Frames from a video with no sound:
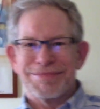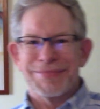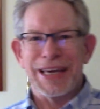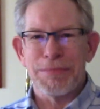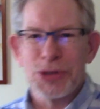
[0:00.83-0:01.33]

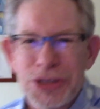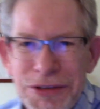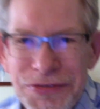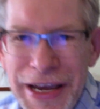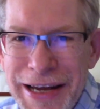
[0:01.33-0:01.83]
Hey music
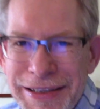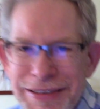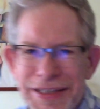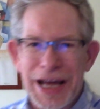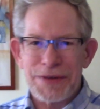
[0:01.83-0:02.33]

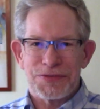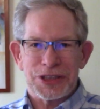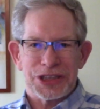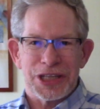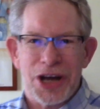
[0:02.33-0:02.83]
fans and
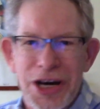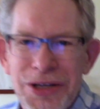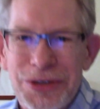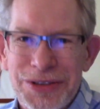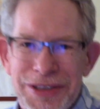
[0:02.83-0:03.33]

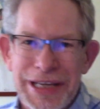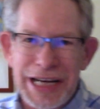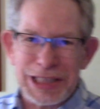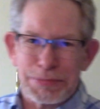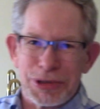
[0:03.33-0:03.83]
aficionados,
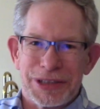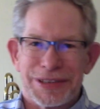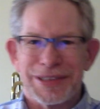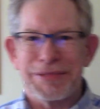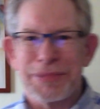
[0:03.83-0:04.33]

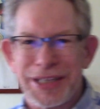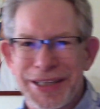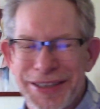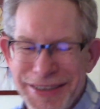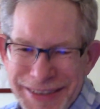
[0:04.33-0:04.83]
experts and
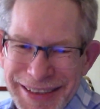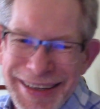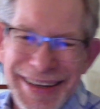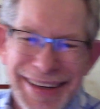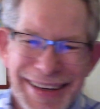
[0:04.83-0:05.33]
beginners,
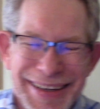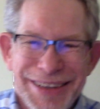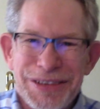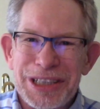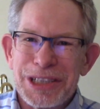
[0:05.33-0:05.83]

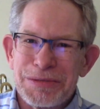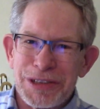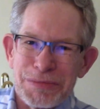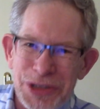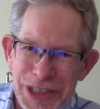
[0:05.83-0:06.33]

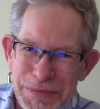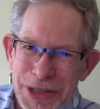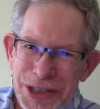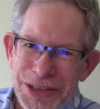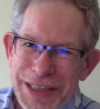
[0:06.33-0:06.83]
welcome to Music
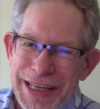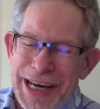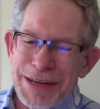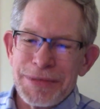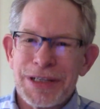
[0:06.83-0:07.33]
Makers
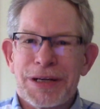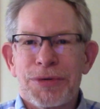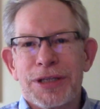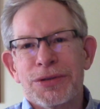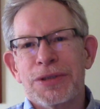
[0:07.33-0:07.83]
Academy. I
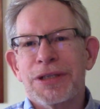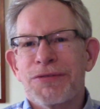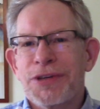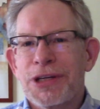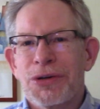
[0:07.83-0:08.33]
want to do a little
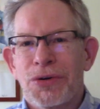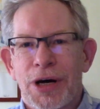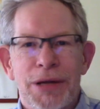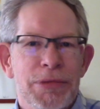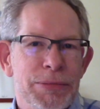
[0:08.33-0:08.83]
video
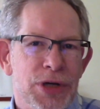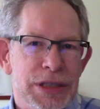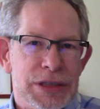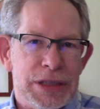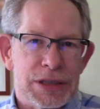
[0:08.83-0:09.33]
on
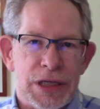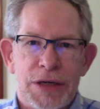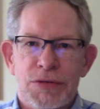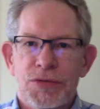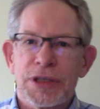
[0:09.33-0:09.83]
memorization.
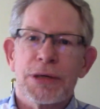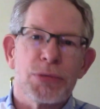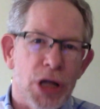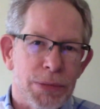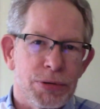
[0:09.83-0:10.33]
I've written a
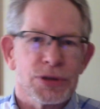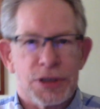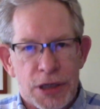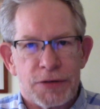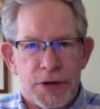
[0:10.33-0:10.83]
blog
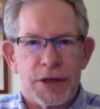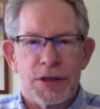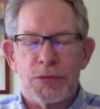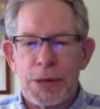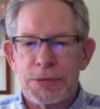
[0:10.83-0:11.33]
post, you can find it
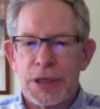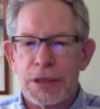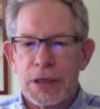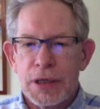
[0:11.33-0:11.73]
on the website,